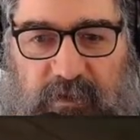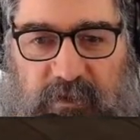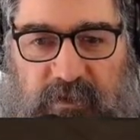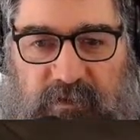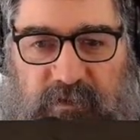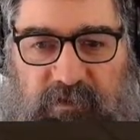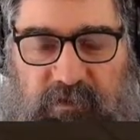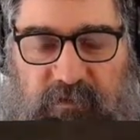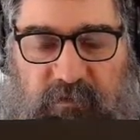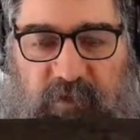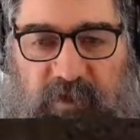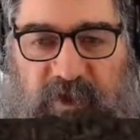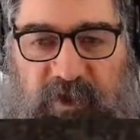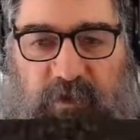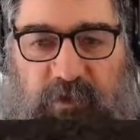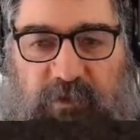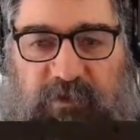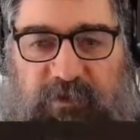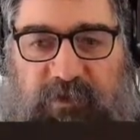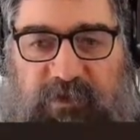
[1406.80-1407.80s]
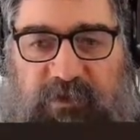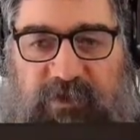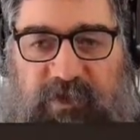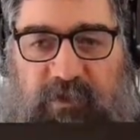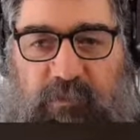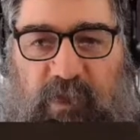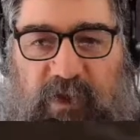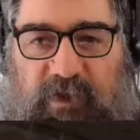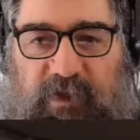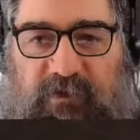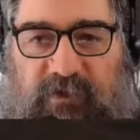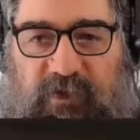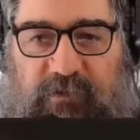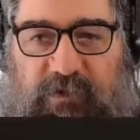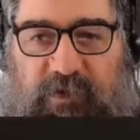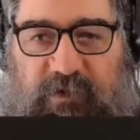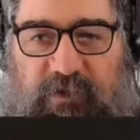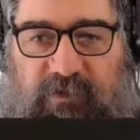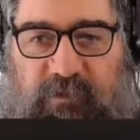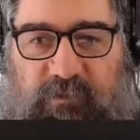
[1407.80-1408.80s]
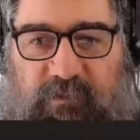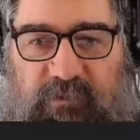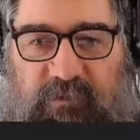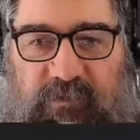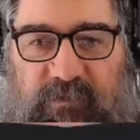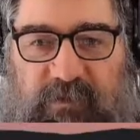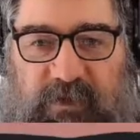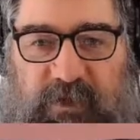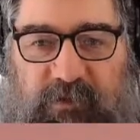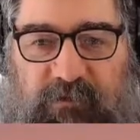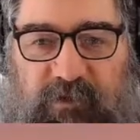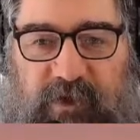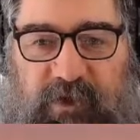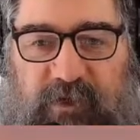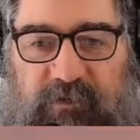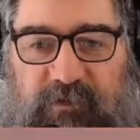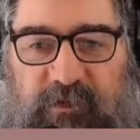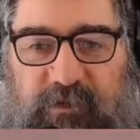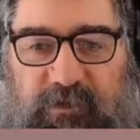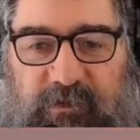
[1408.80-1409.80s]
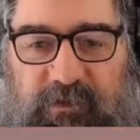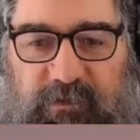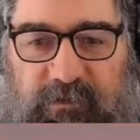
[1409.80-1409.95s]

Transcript: It's a funny noise this thing makes, given it's an electric engine.